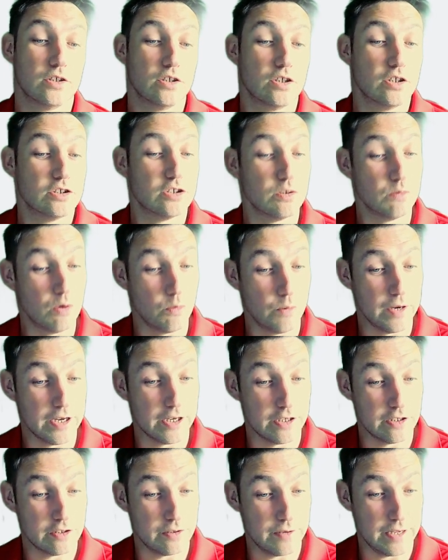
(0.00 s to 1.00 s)
So what we're
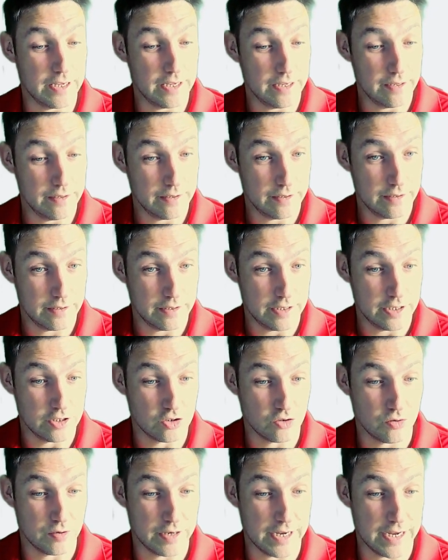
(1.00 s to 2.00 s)
going to do here is
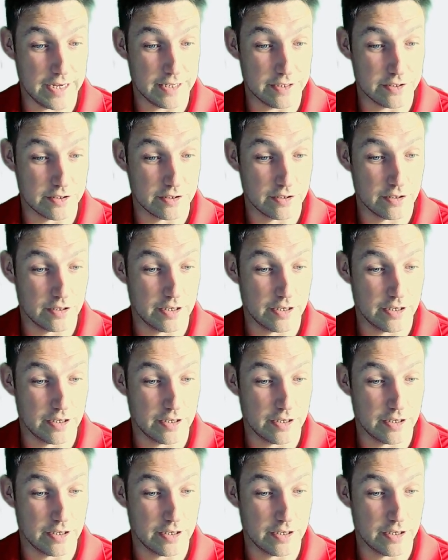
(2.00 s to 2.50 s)
create